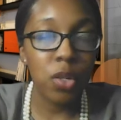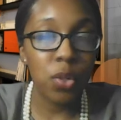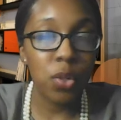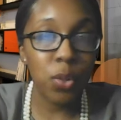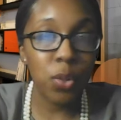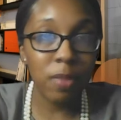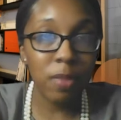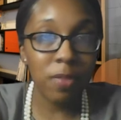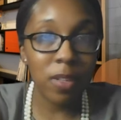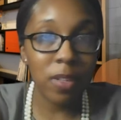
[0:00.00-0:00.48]

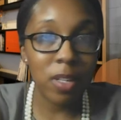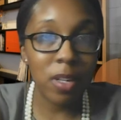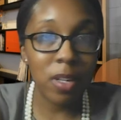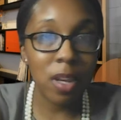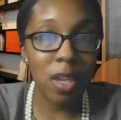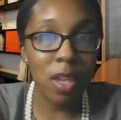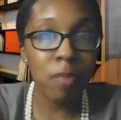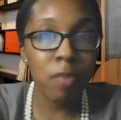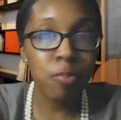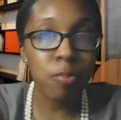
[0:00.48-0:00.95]
driven,
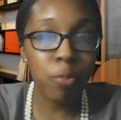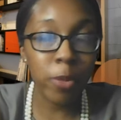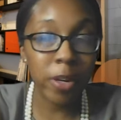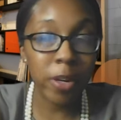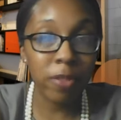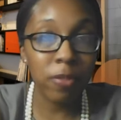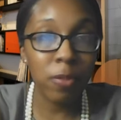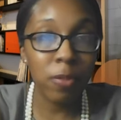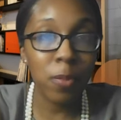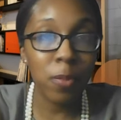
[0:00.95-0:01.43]
and
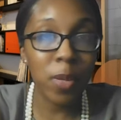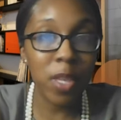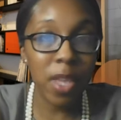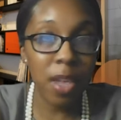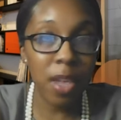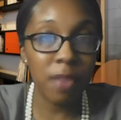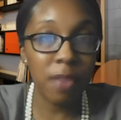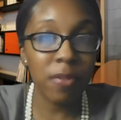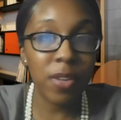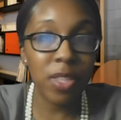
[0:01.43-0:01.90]
prayerful with
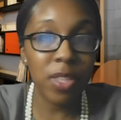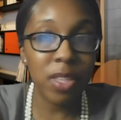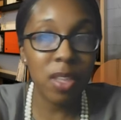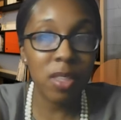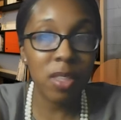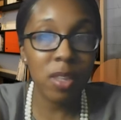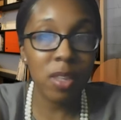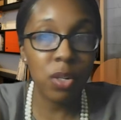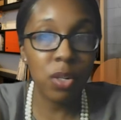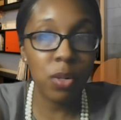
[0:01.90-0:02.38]

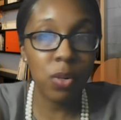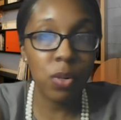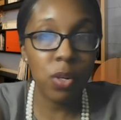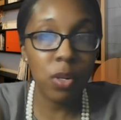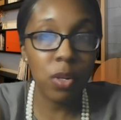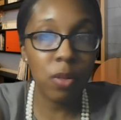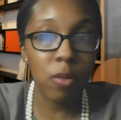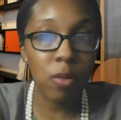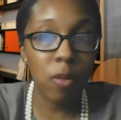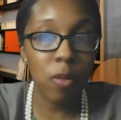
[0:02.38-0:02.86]
everything that you
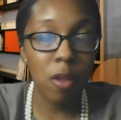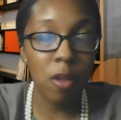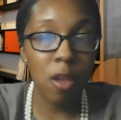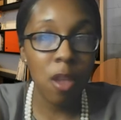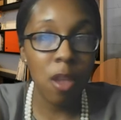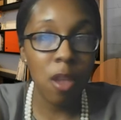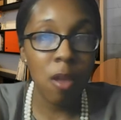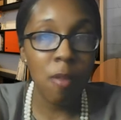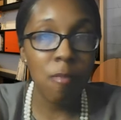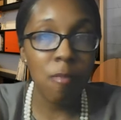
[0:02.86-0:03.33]
do.
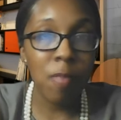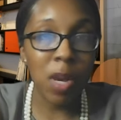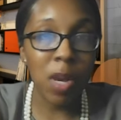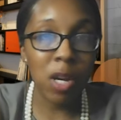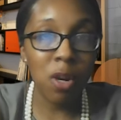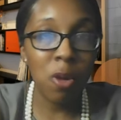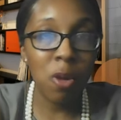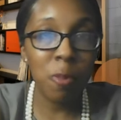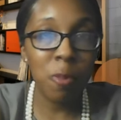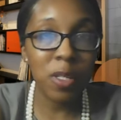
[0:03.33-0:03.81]

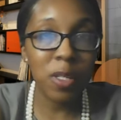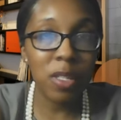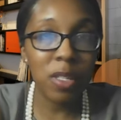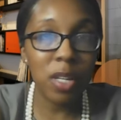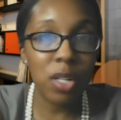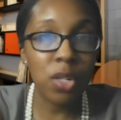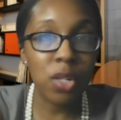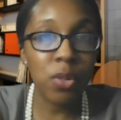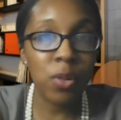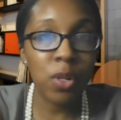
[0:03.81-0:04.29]
My hope is
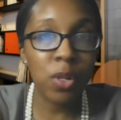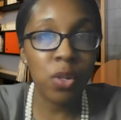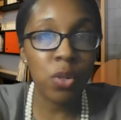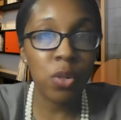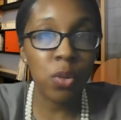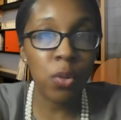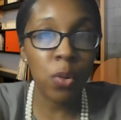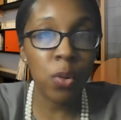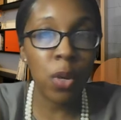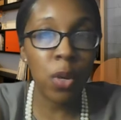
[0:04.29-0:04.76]
that you
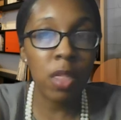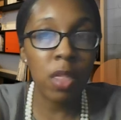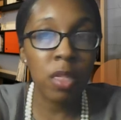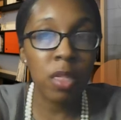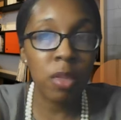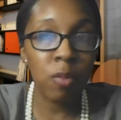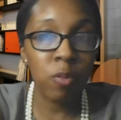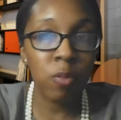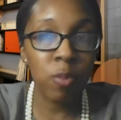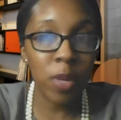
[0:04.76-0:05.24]
enjoy
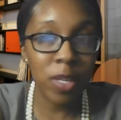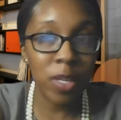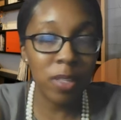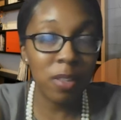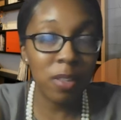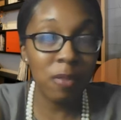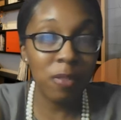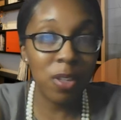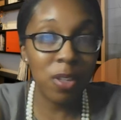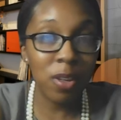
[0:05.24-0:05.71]
the
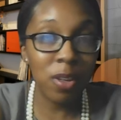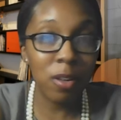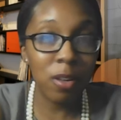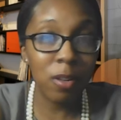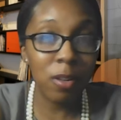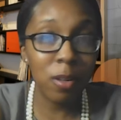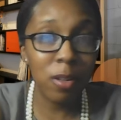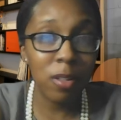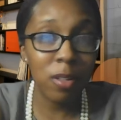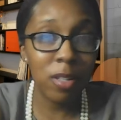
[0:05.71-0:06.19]
rest of your
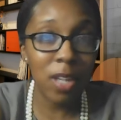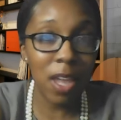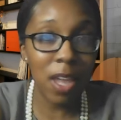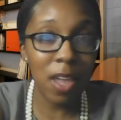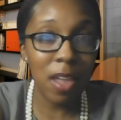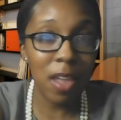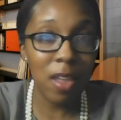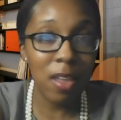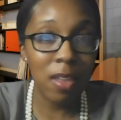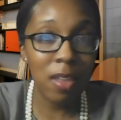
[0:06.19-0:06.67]

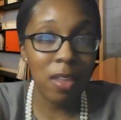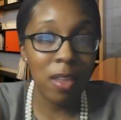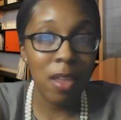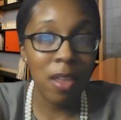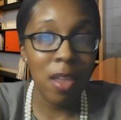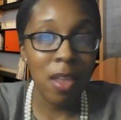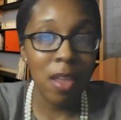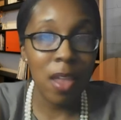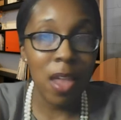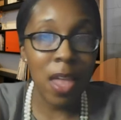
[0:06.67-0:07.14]
day
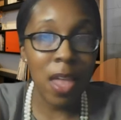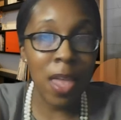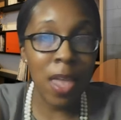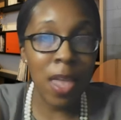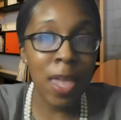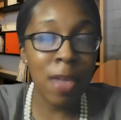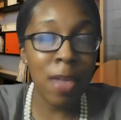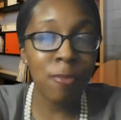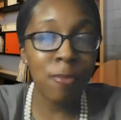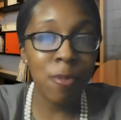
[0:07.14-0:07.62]

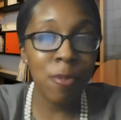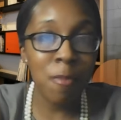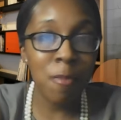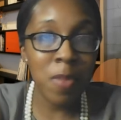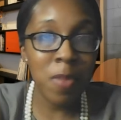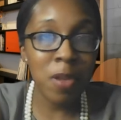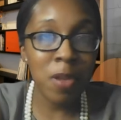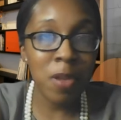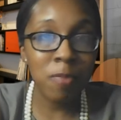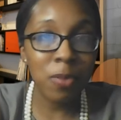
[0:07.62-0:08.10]
and
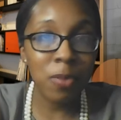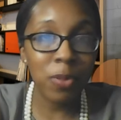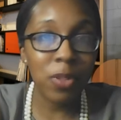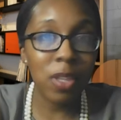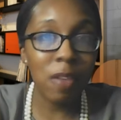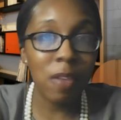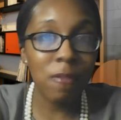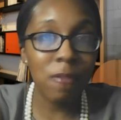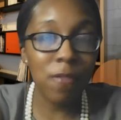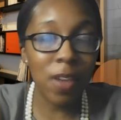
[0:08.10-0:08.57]

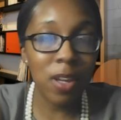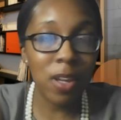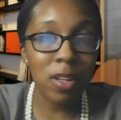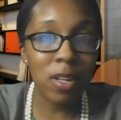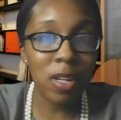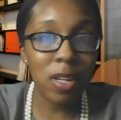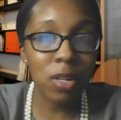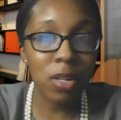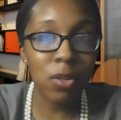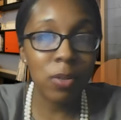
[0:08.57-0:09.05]
remember that
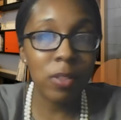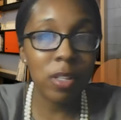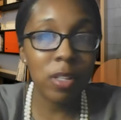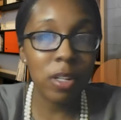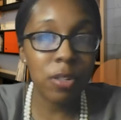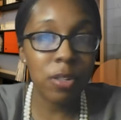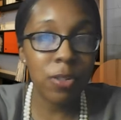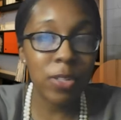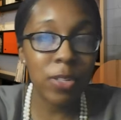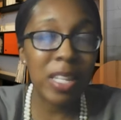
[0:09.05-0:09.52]
financial
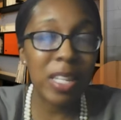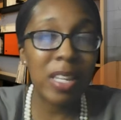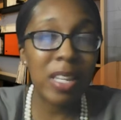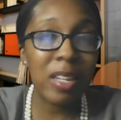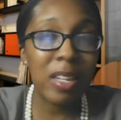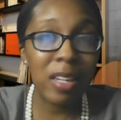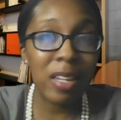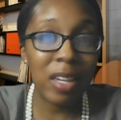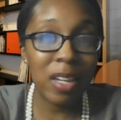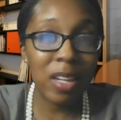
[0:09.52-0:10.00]

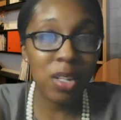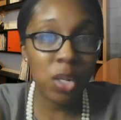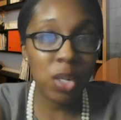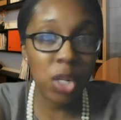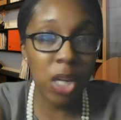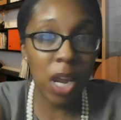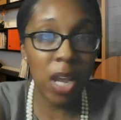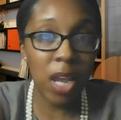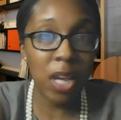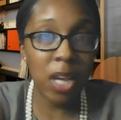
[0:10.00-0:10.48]
literacy can
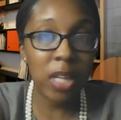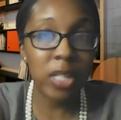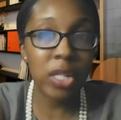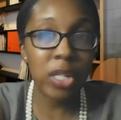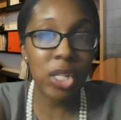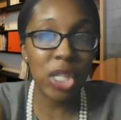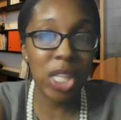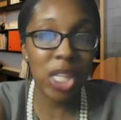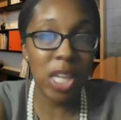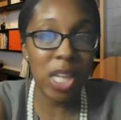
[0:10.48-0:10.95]

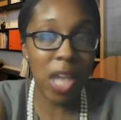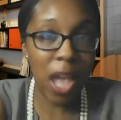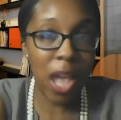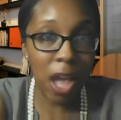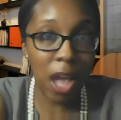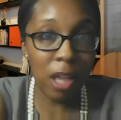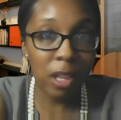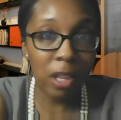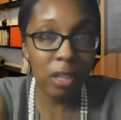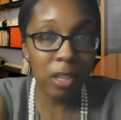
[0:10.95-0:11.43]
change the
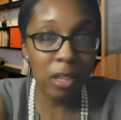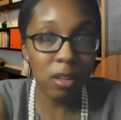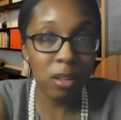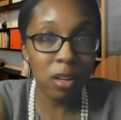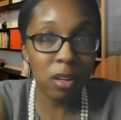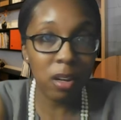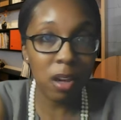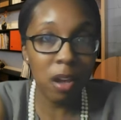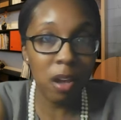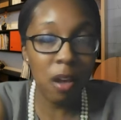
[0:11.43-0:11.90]

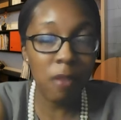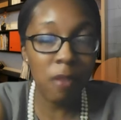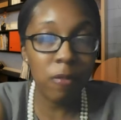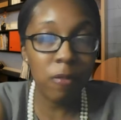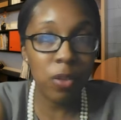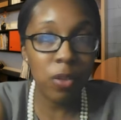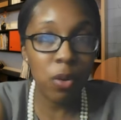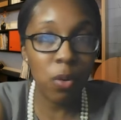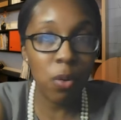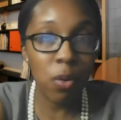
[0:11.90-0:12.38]
outlook
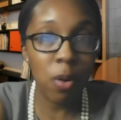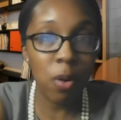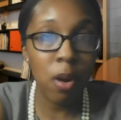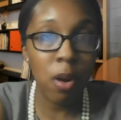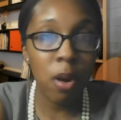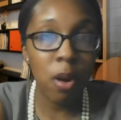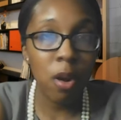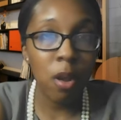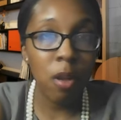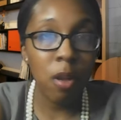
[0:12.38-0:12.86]
of
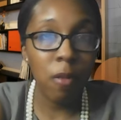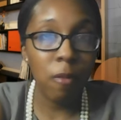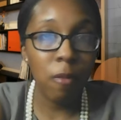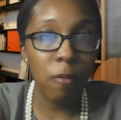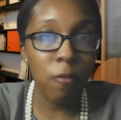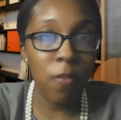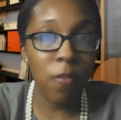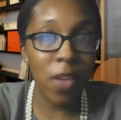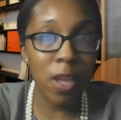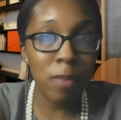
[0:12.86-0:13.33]
your
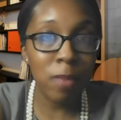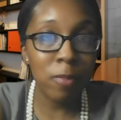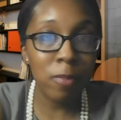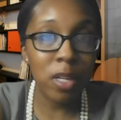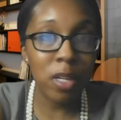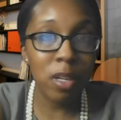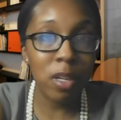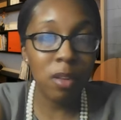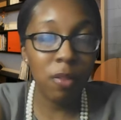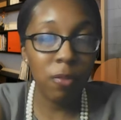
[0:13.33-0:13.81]

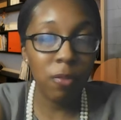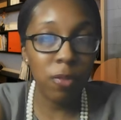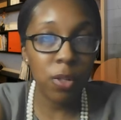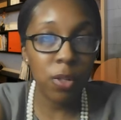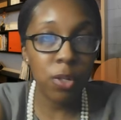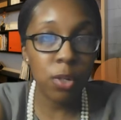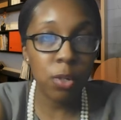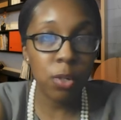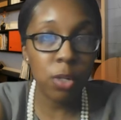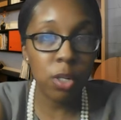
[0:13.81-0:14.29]
family,
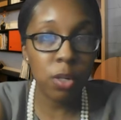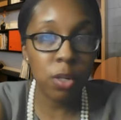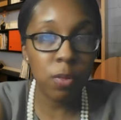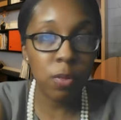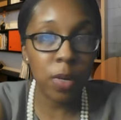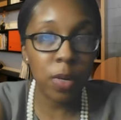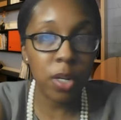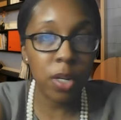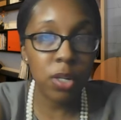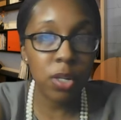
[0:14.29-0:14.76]
future
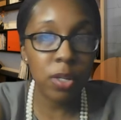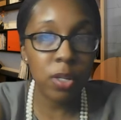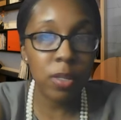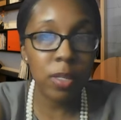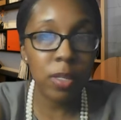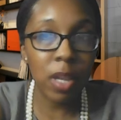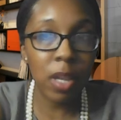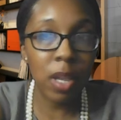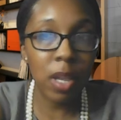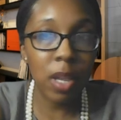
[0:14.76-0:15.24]

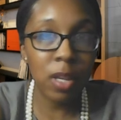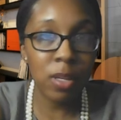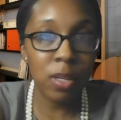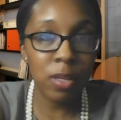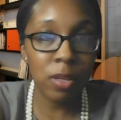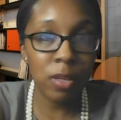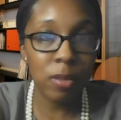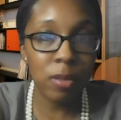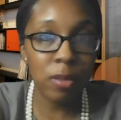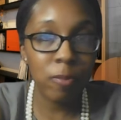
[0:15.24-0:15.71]
generations,
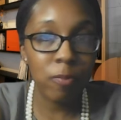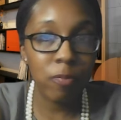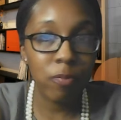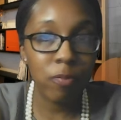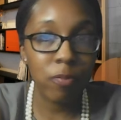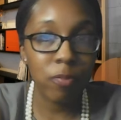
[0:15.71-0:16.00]
and you.